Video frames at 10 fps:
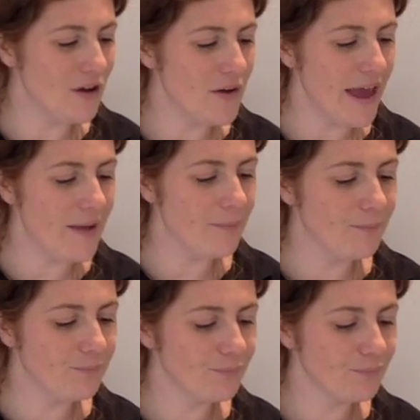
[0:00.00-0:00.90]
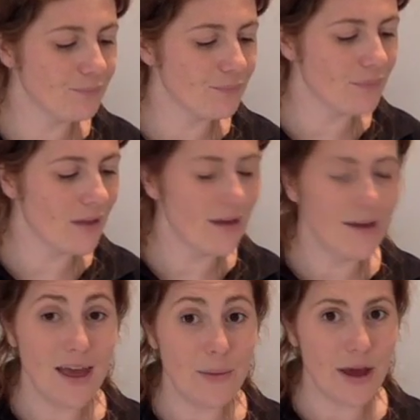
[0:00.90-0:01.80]
Okay,
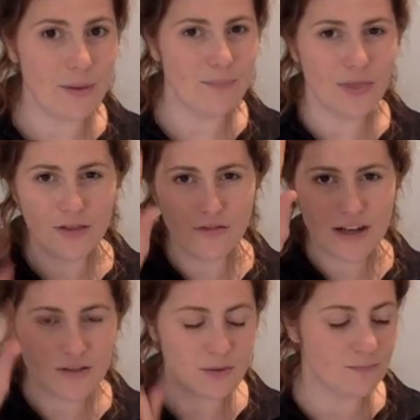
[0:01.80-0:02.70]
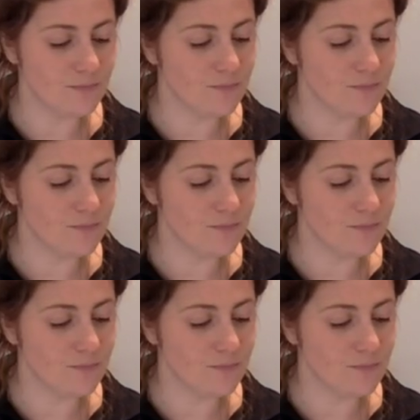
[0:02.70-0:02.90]
here we go. The first one.